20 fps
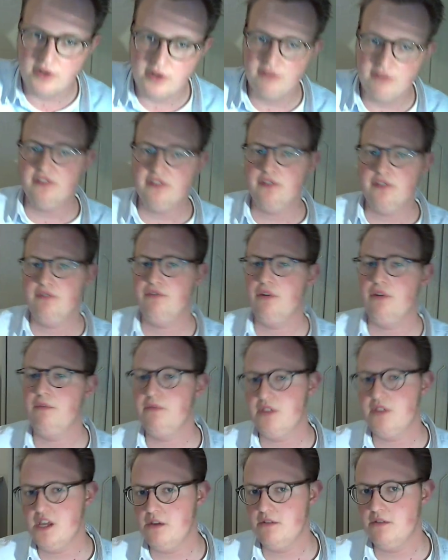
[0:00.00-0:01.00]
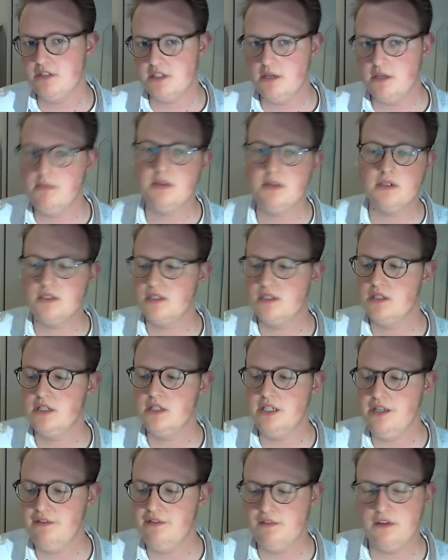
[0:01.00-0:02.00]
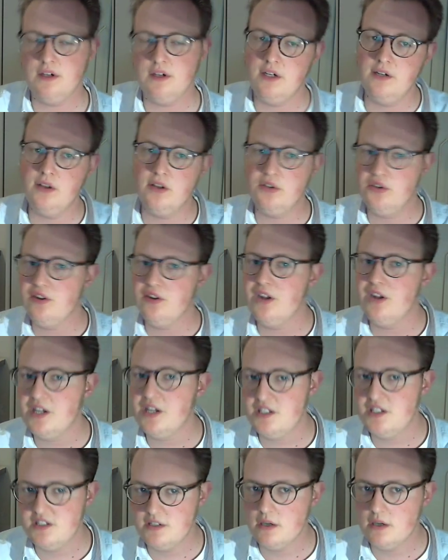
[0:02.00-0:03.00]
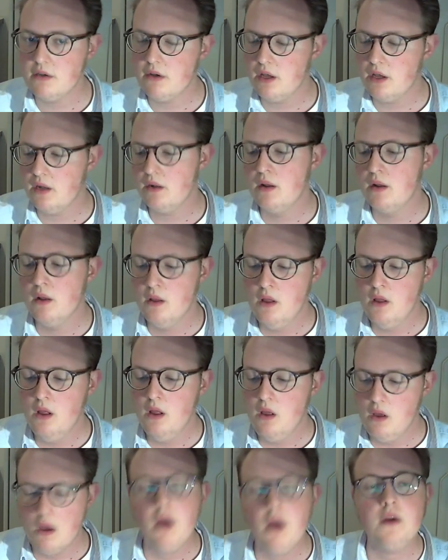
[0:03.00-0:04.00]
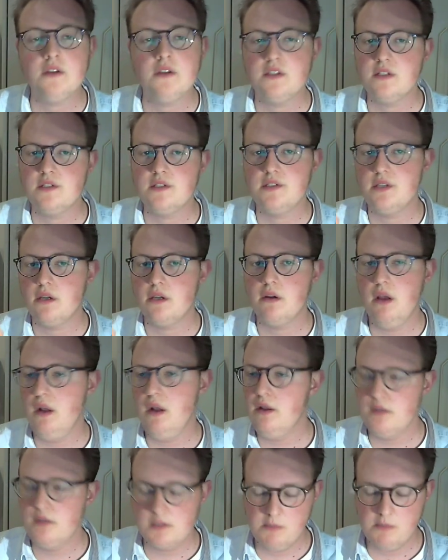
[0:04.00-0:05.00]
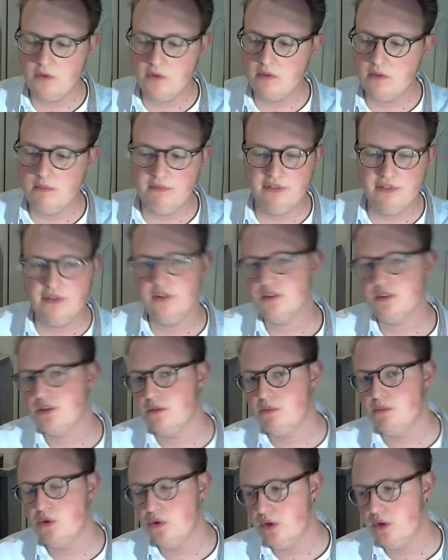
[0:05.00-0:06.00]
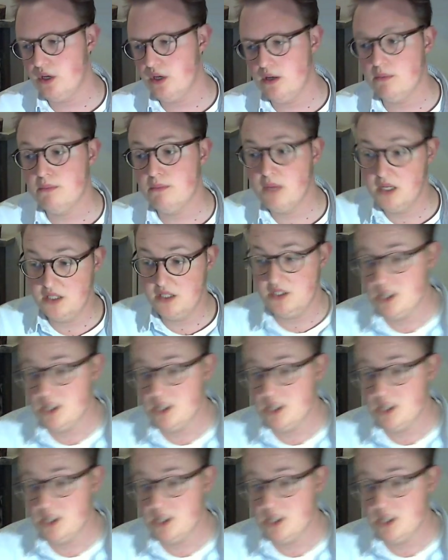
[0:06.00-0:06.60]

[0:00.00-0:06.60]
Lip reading: not from the USA, but it's definitely not a light cigarette. It's a cigarette. I smoke them first in the morning, and many